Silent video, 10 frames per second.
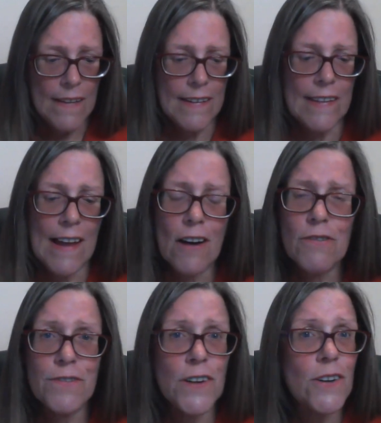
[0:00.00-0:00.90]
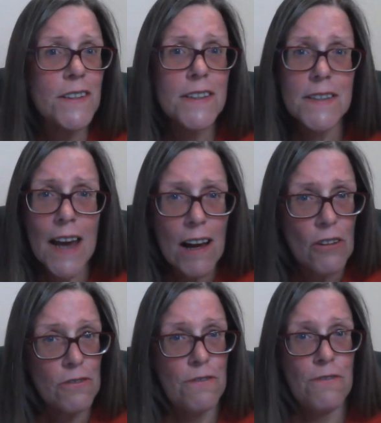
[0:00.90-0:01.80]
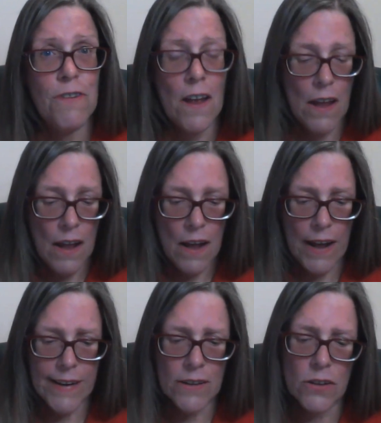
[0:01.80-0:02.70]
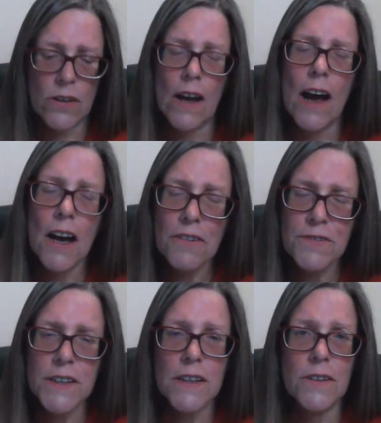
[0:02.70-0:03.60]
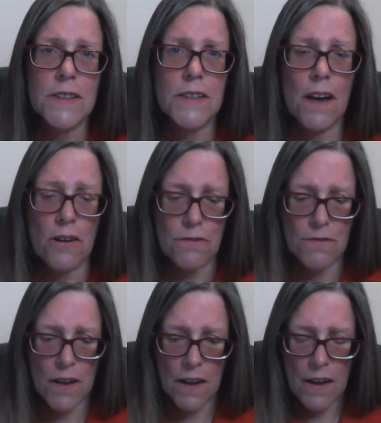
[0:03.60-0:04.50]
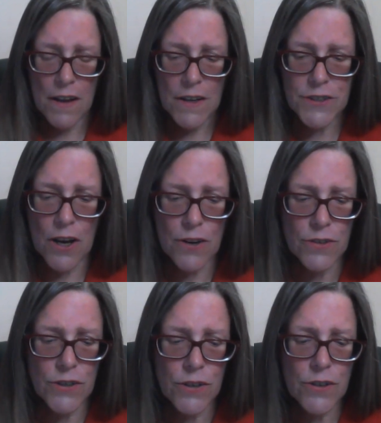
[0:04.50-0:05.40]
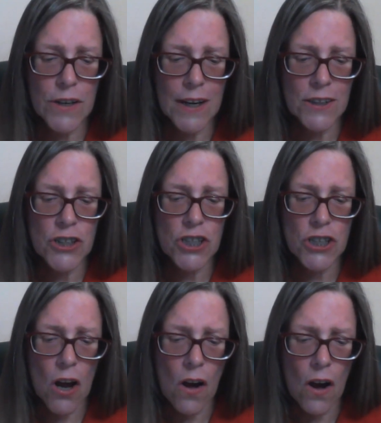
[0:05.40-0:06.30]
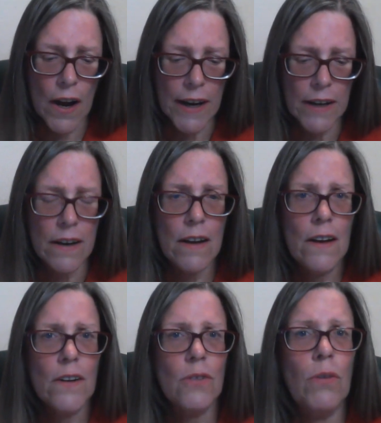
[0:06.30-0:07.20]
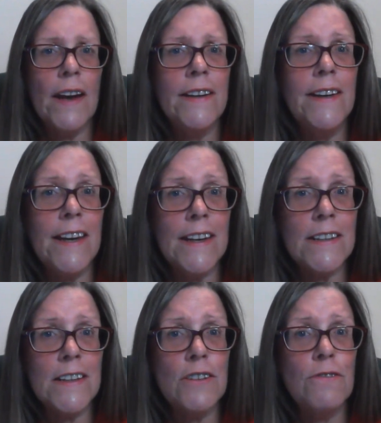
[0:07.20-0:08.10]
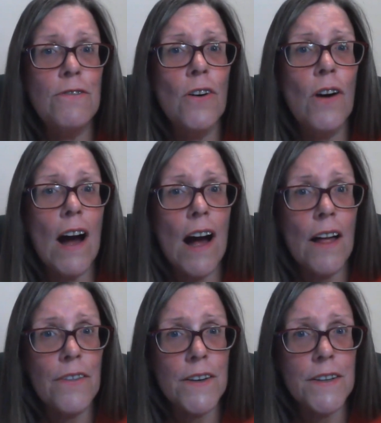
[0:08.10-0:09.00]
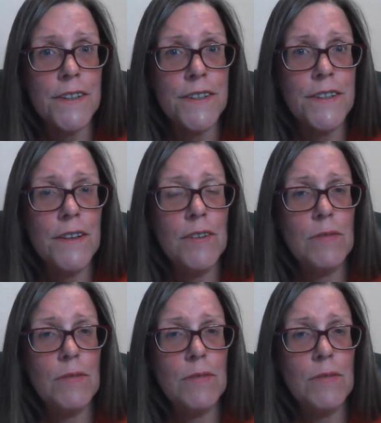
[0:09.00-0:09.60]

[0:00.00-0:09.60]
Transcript: Love yourself and look after yourself so you can shine when needed for others.